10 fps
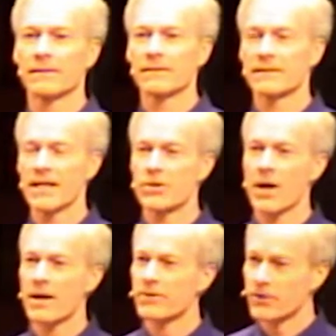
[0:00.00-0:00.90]
St.
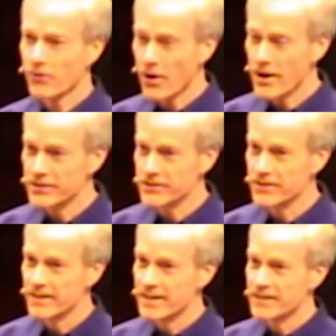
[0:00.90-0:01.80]
John of the
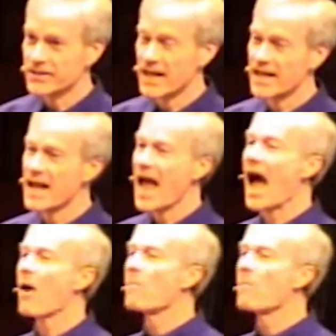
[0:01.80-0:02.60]
Cross said, How